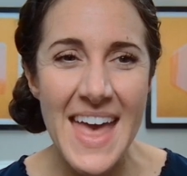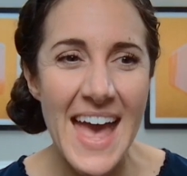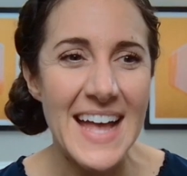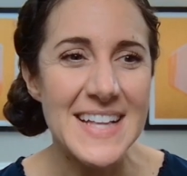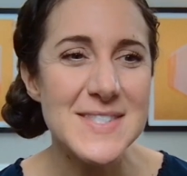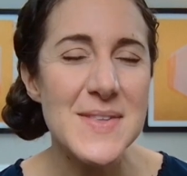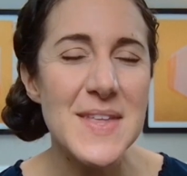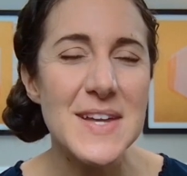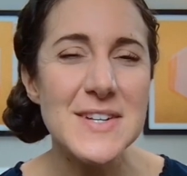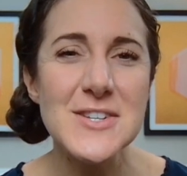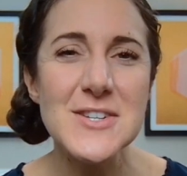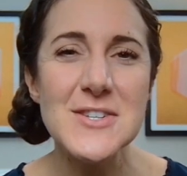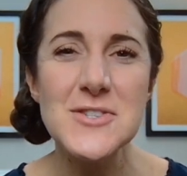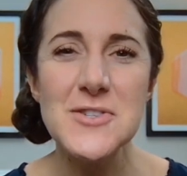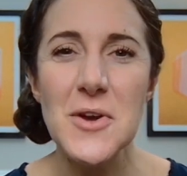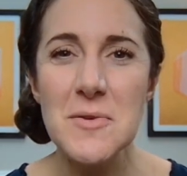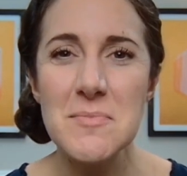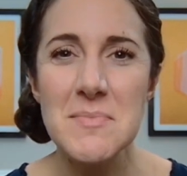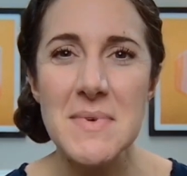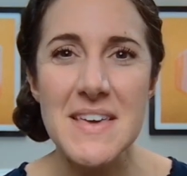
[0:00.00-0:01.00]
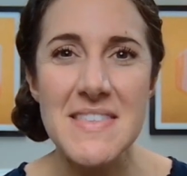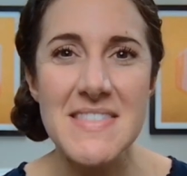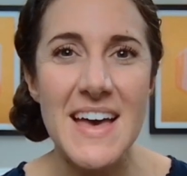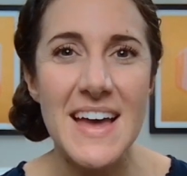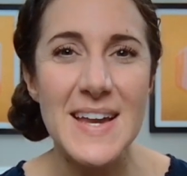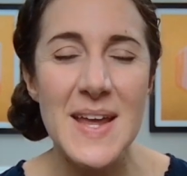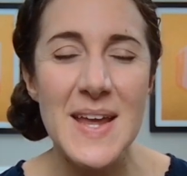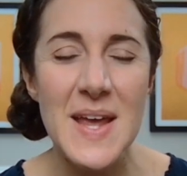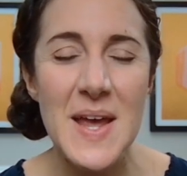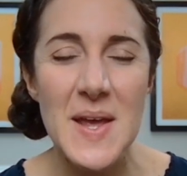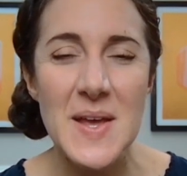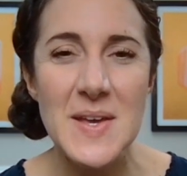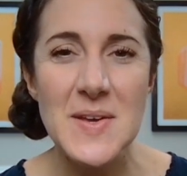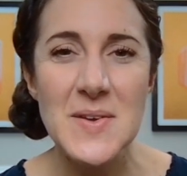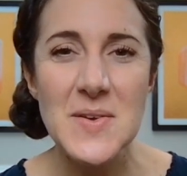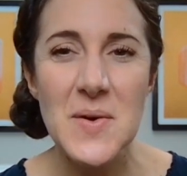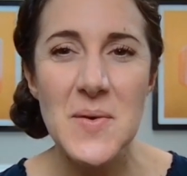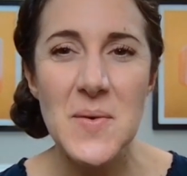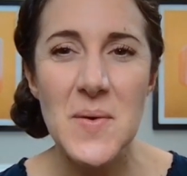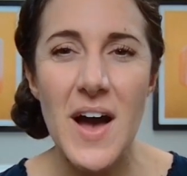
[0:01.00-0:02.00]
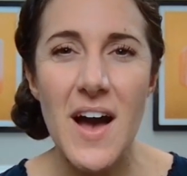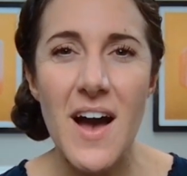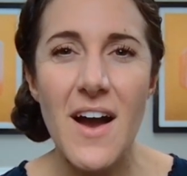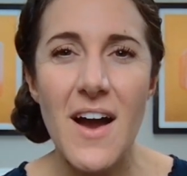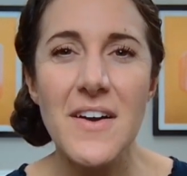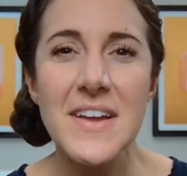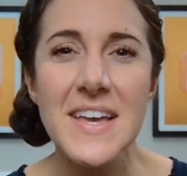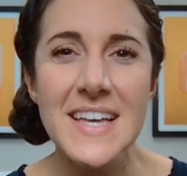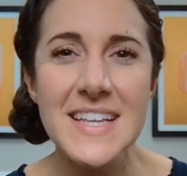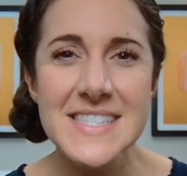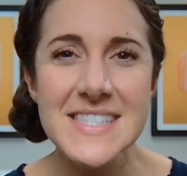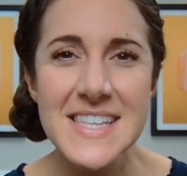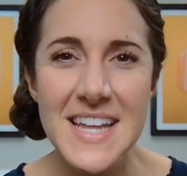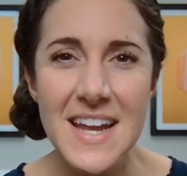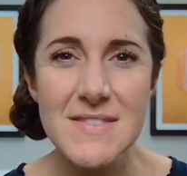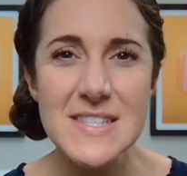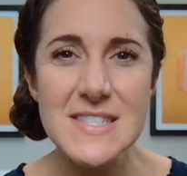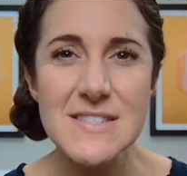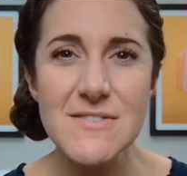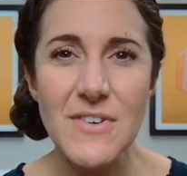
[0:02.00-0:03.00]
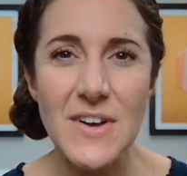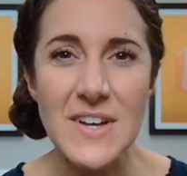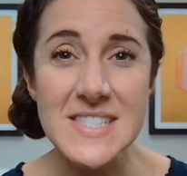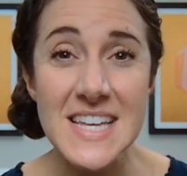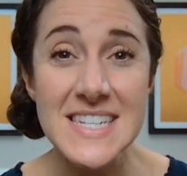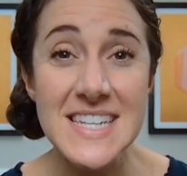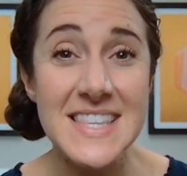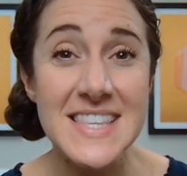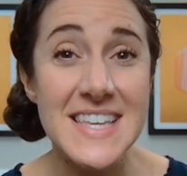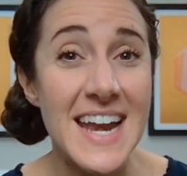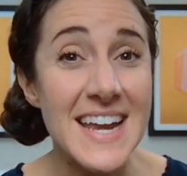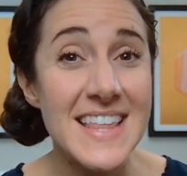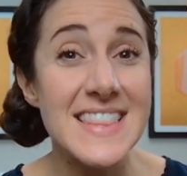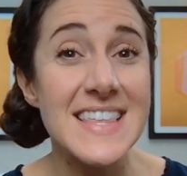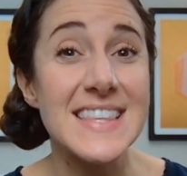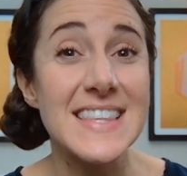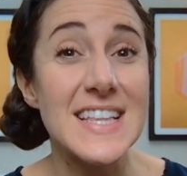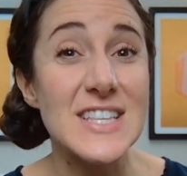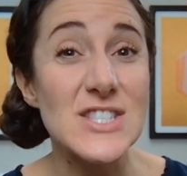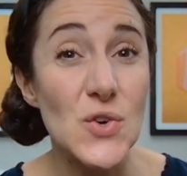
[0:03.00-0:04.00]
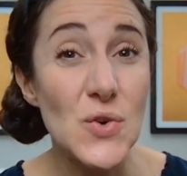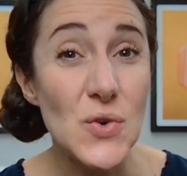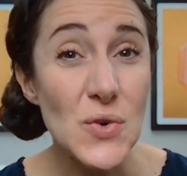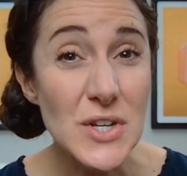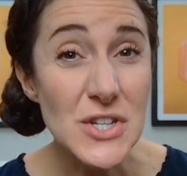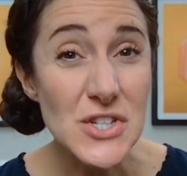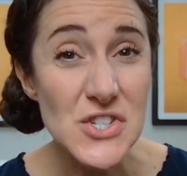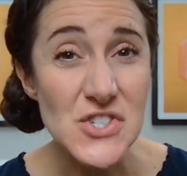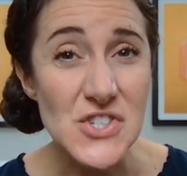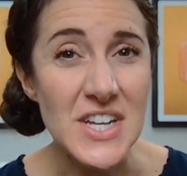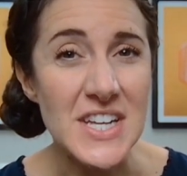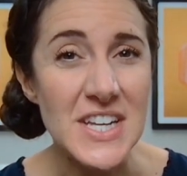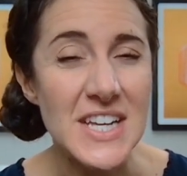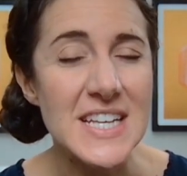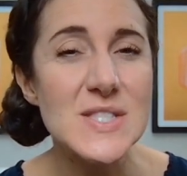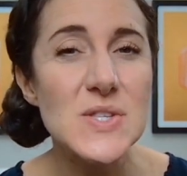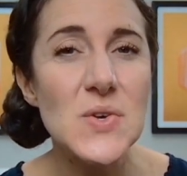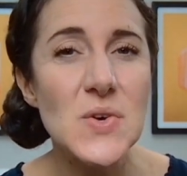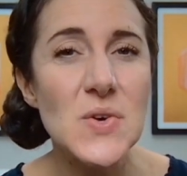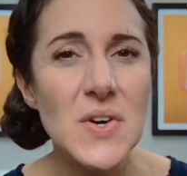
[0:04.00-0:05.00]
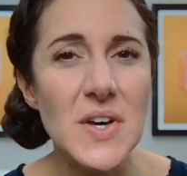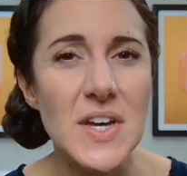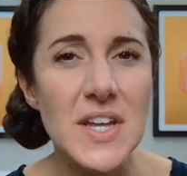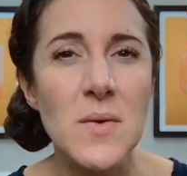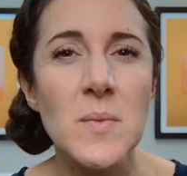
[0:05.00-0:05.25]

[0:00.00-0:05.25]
And so that just showed me that, you know, our kids can have this false idea that anything that's Christian is good.